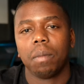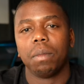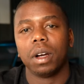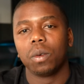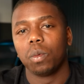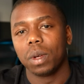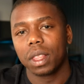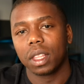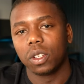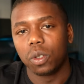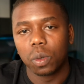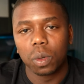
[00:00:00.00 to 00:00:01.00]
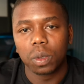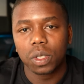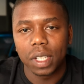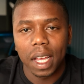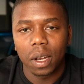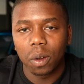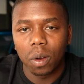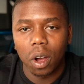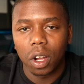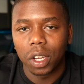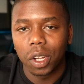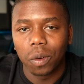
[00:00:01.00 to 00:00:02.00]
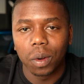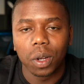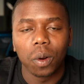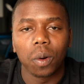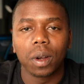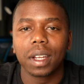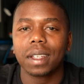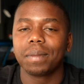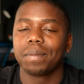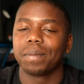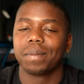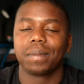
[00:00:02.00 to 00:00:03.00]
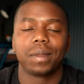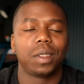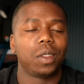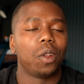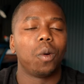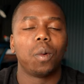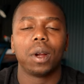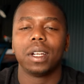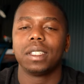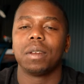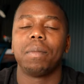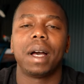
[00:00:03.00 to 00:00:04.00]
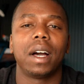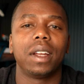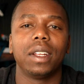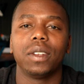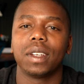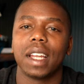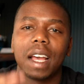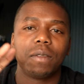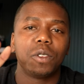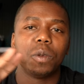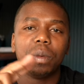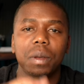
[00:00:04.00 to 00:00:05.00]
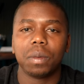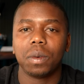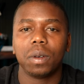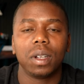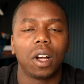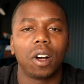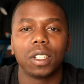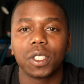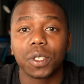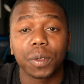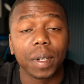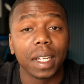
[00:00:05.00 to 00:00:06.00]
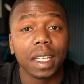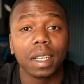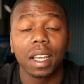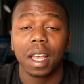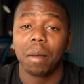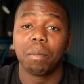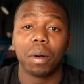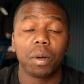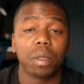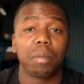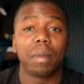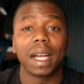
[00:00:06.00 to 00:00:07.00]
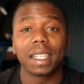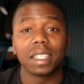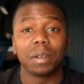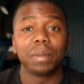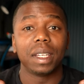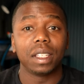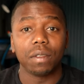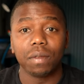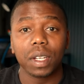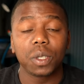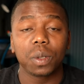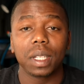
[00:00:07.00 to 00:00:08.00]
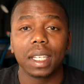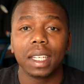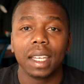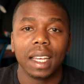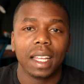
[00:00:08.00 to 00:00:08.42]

But with the dual channel audio recording, no worries about it. You can have two people on screen, both mic'd up individually.